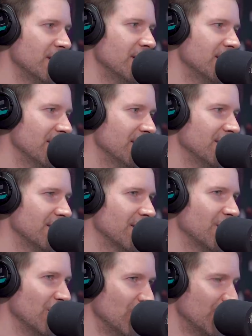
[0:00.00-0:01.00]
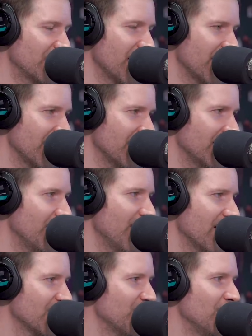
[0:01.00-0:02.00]
league, mm -hmm. yes, Cube's got a
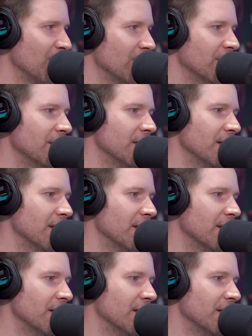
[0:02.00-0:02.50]
basketball mm -hmm.